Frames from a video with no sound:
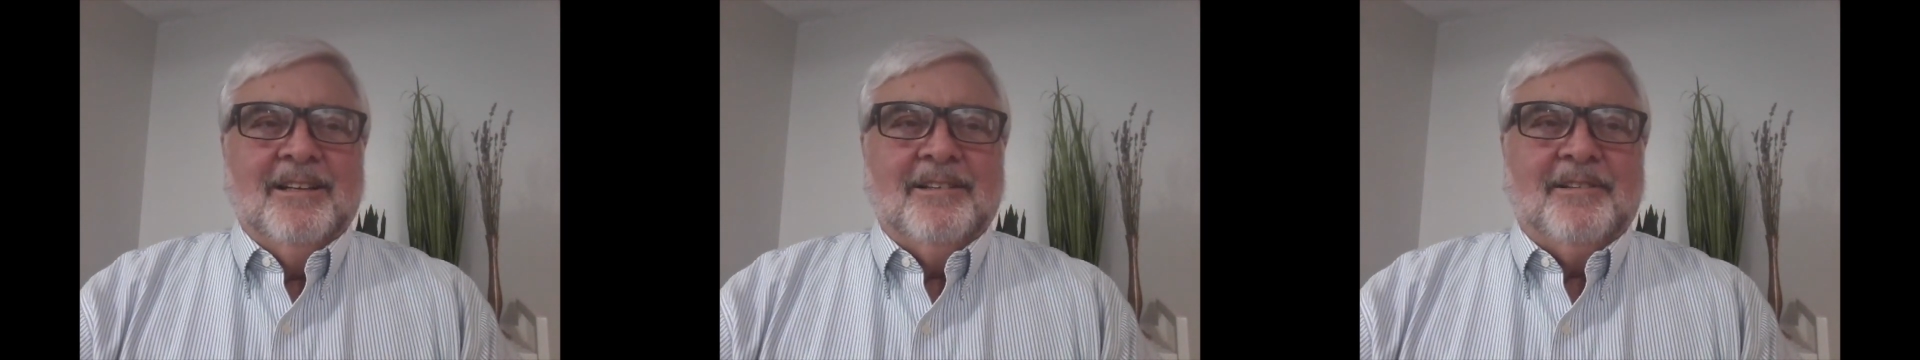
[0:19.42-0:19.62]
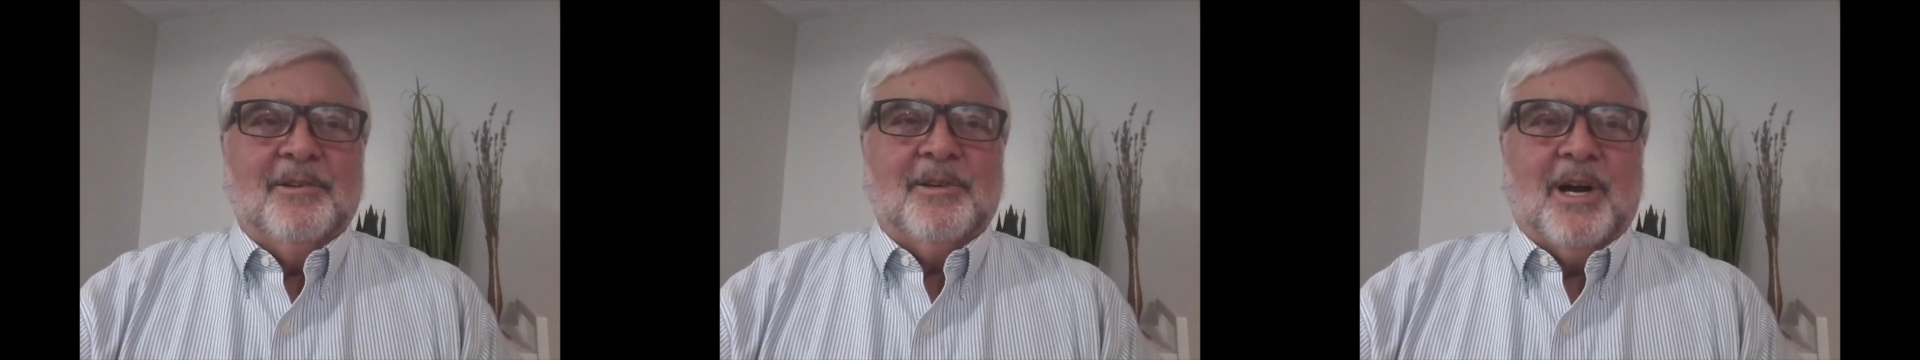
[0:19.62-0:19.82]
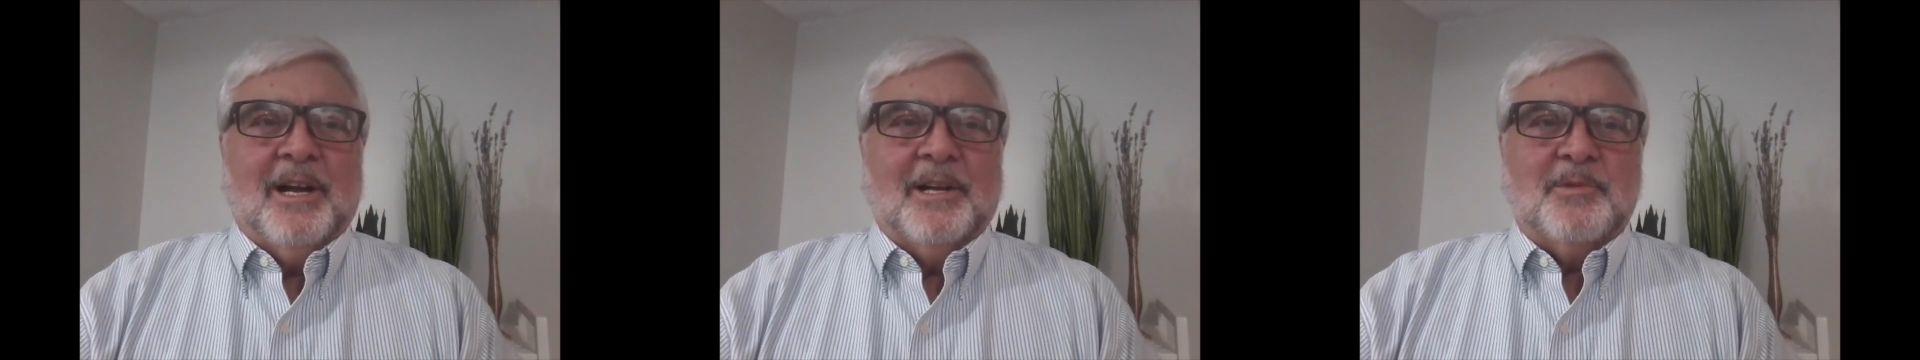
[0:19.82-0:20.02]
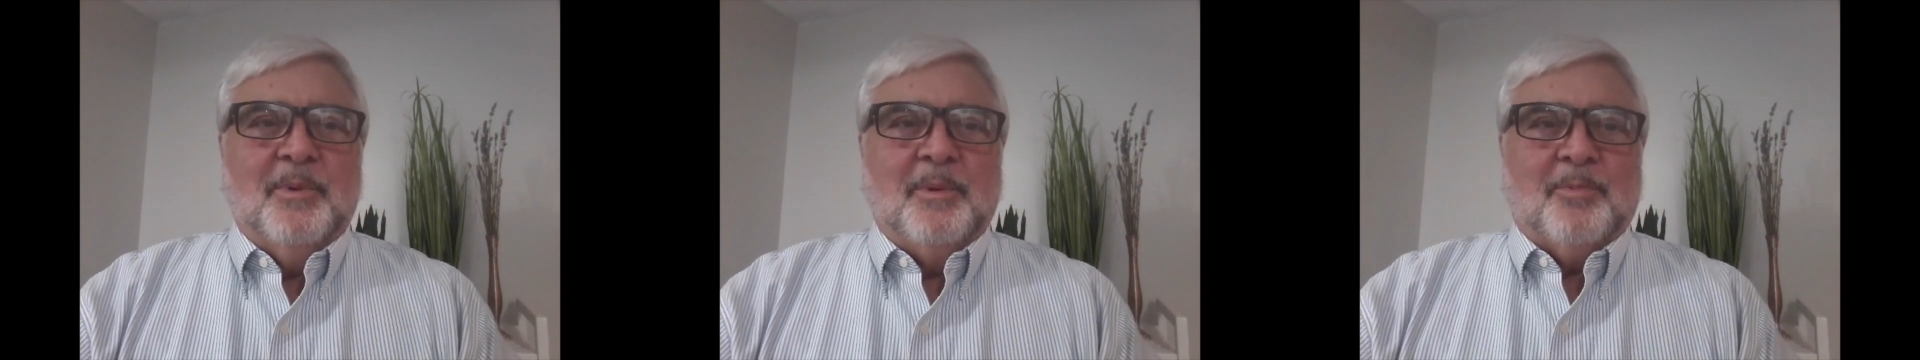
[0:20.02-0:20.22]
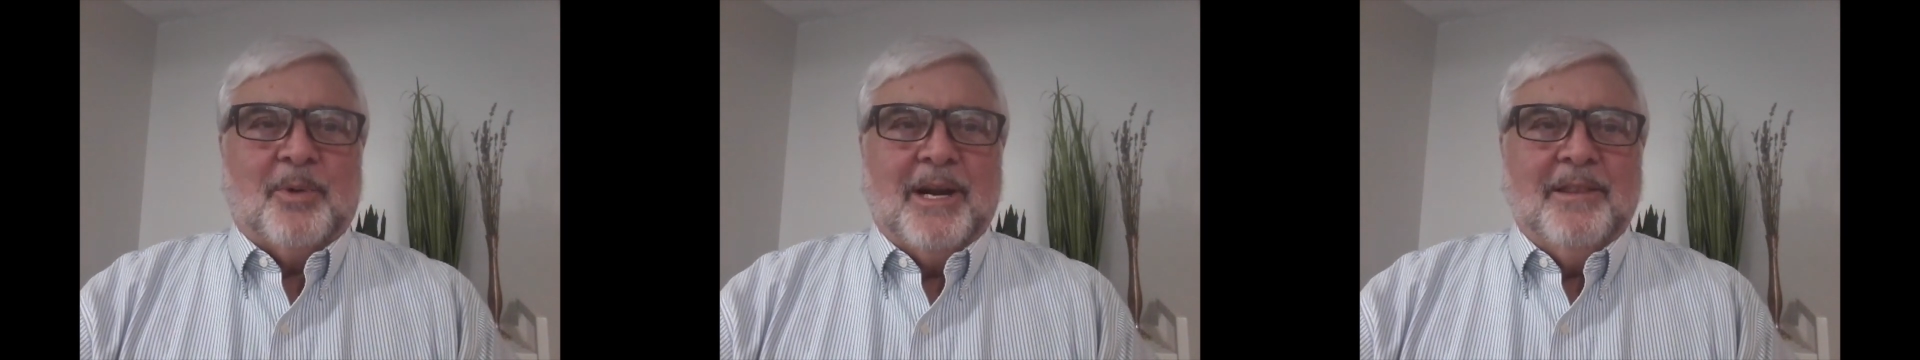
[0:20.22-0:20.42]
Dear God, as
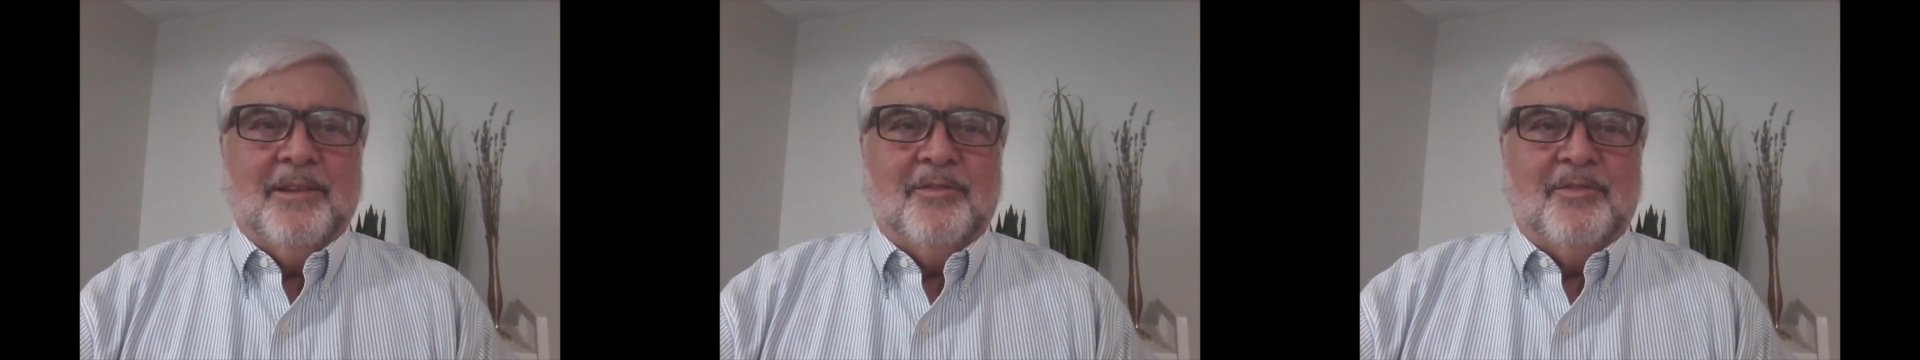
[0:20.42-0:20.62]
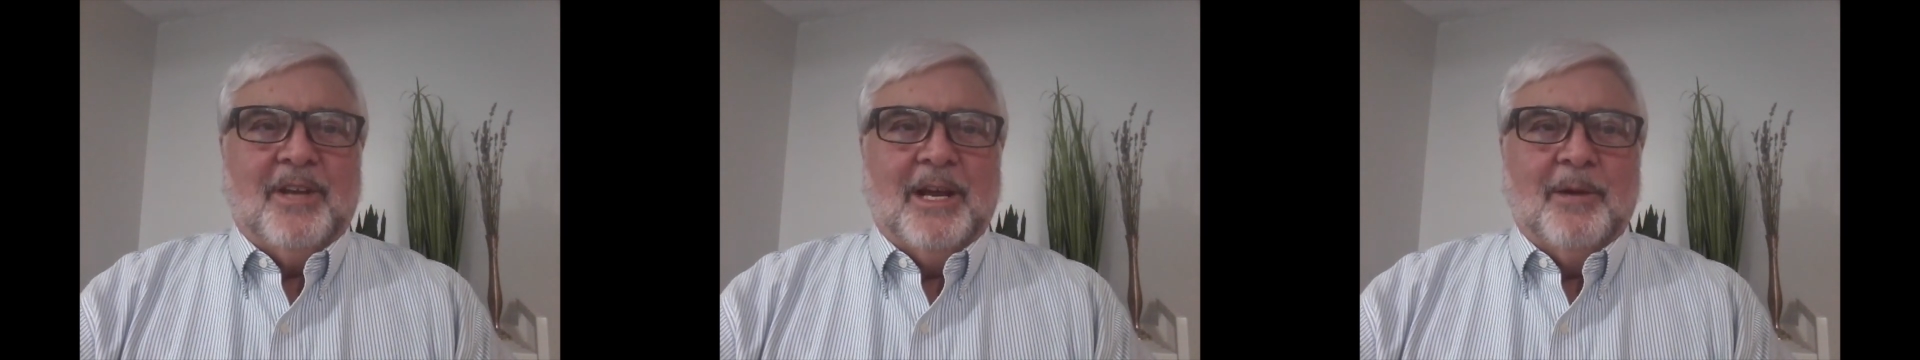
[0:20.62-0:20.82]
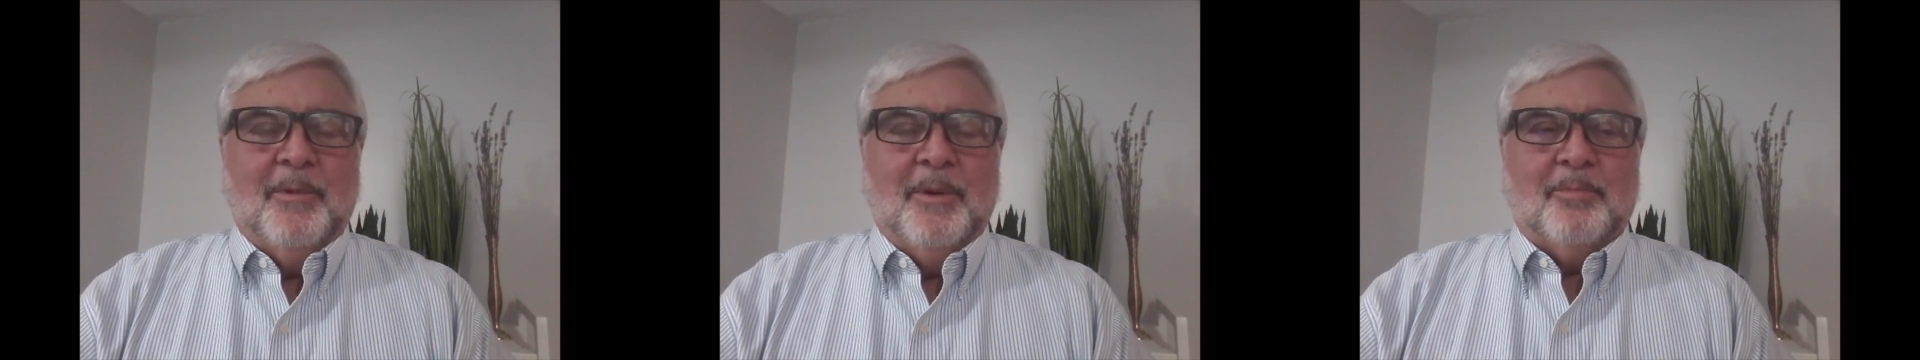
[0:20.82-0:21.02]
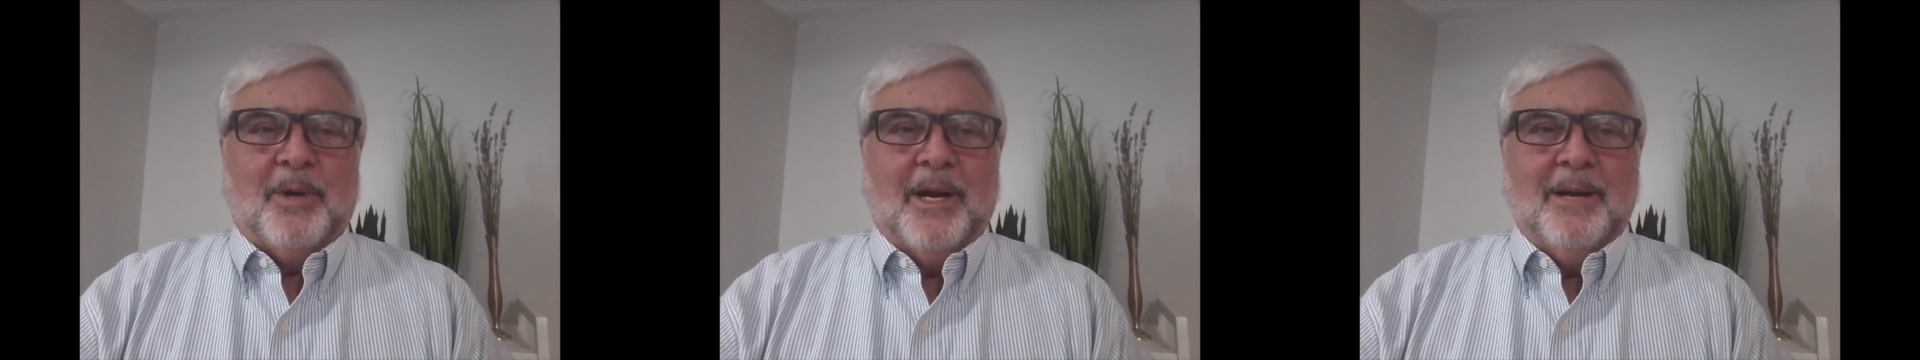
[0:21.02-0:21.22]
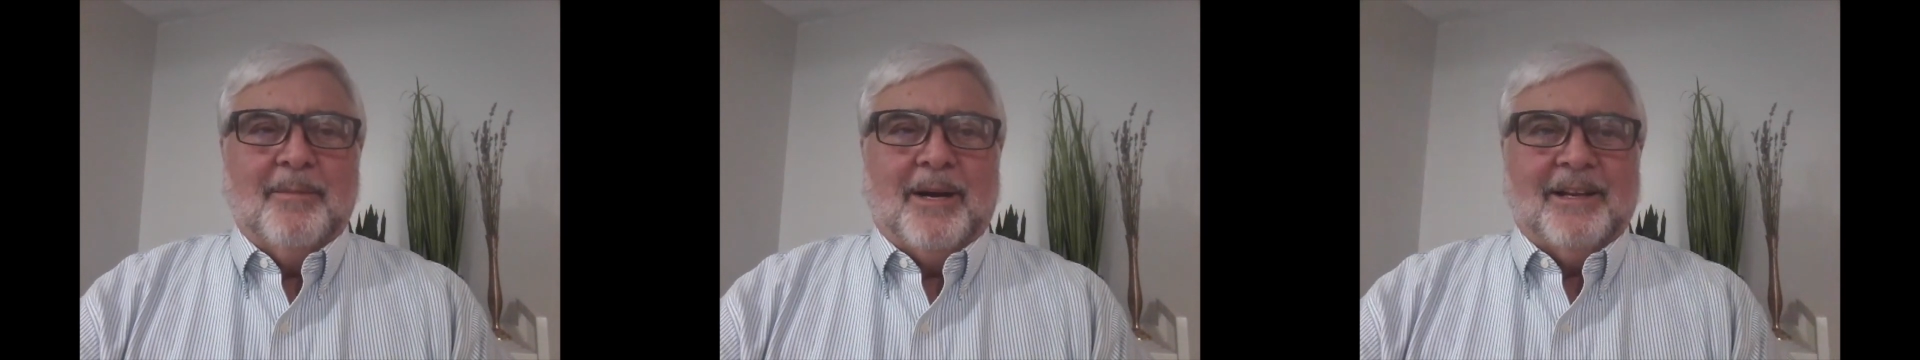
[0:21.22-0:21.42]
we pray this day, we
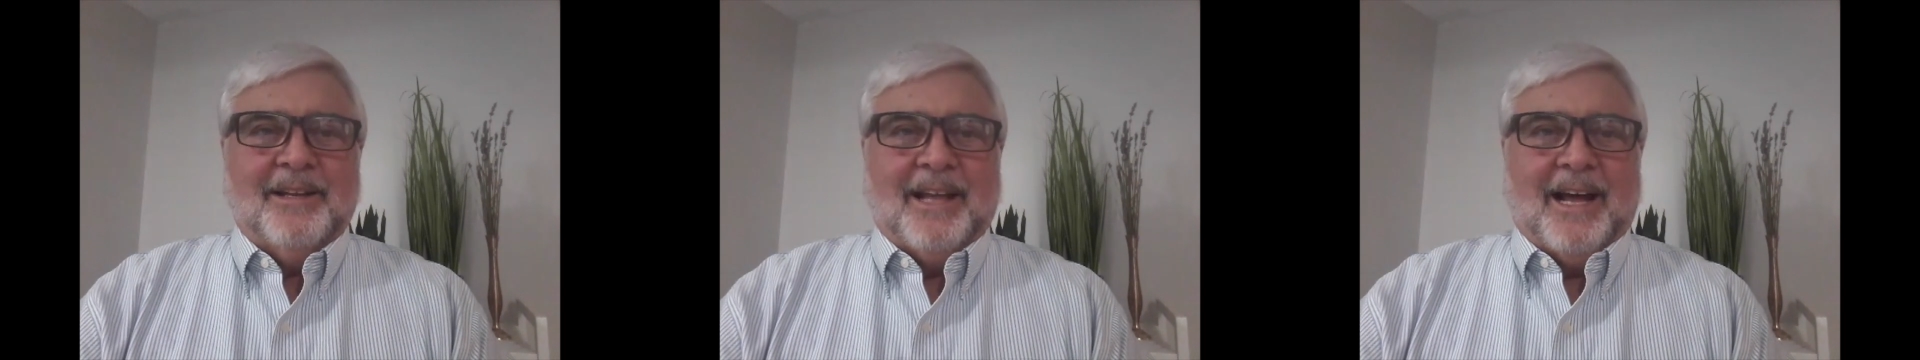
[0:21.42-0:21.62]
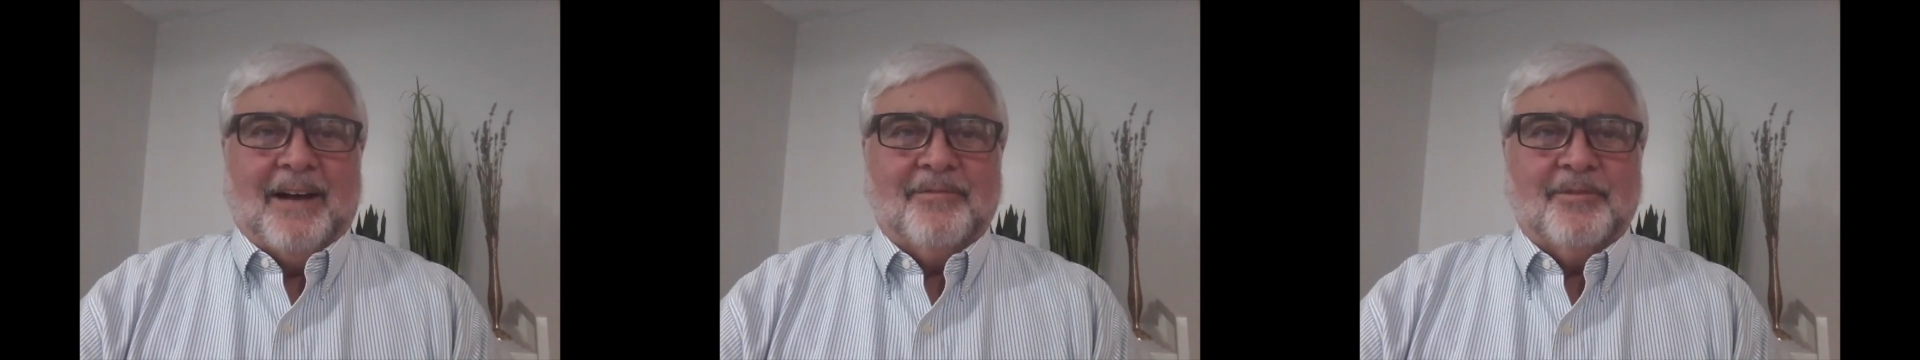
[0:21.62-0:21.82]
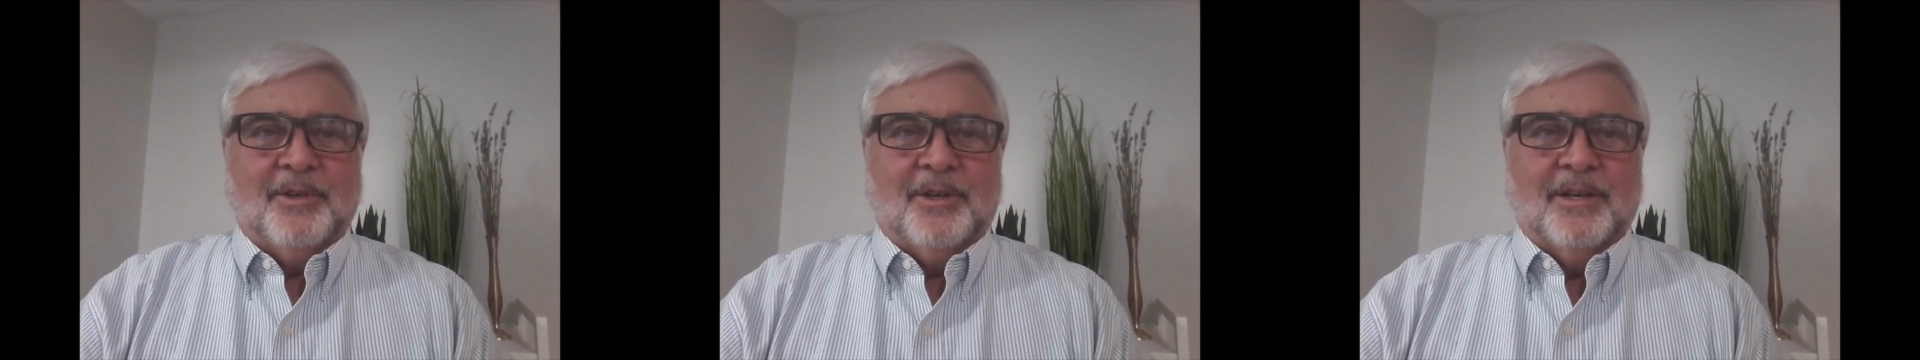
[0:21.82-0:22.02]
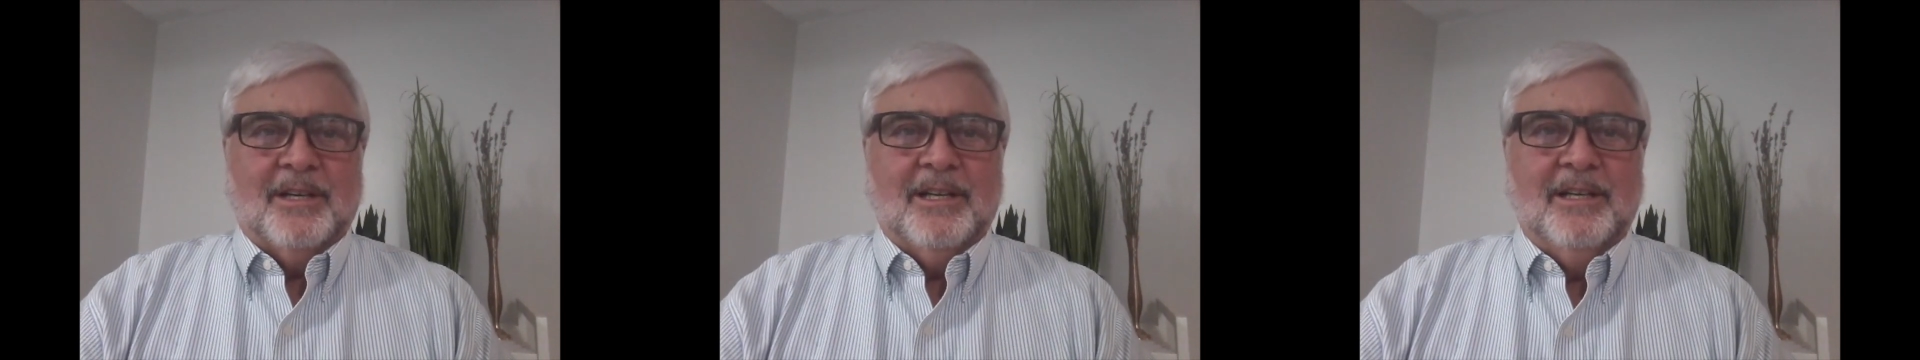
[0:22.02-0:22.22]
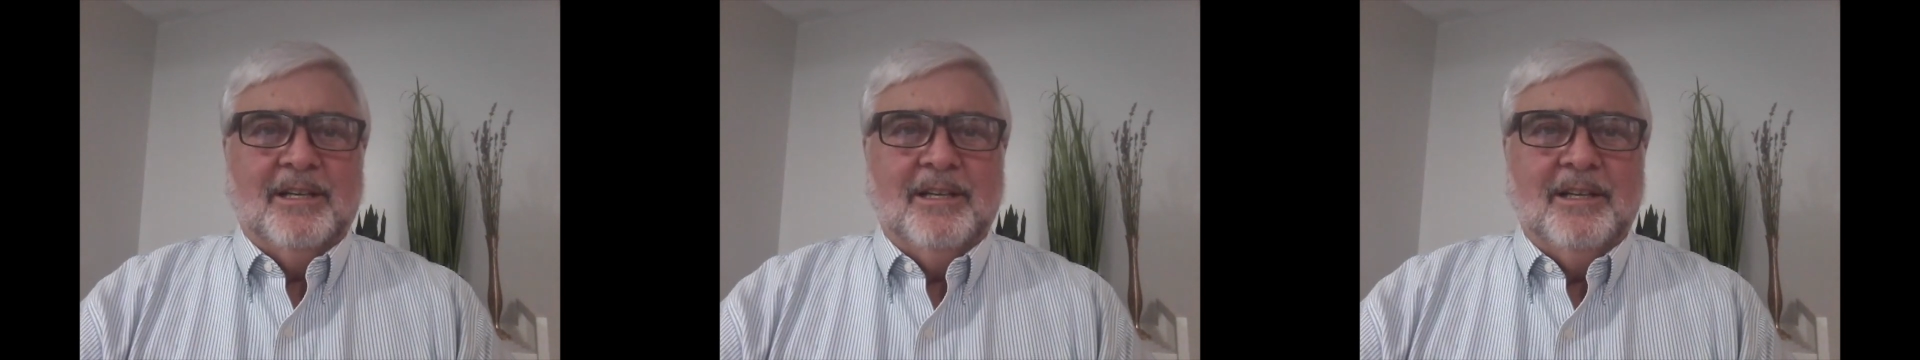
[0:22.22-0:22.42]
pray about laughter.